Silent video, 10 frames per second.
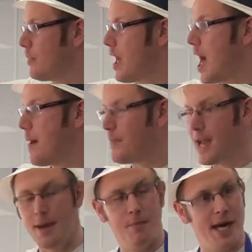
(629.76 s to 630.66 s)
uh,
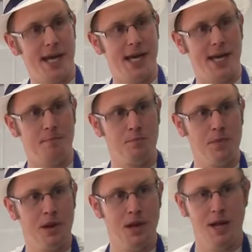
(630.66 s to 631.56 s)
pig in blanket.
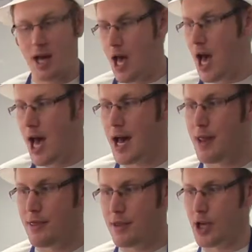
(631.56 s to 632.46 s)
Okay.
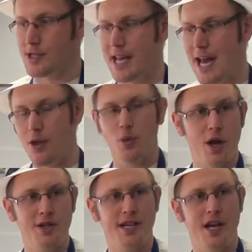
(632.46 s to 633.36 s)
Because uh, they're the
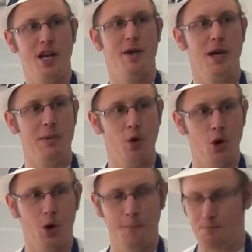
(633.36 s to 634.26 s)
ones that are going to be
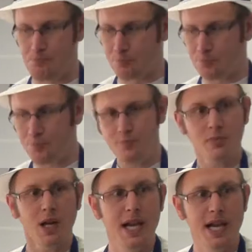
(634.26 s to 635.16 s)
more
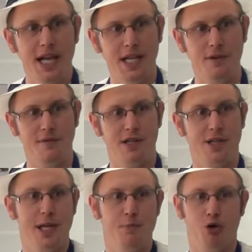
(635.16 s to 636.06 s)

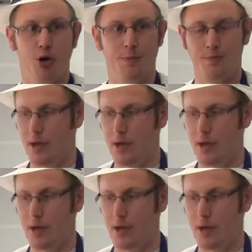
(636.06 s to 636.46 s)
individually brought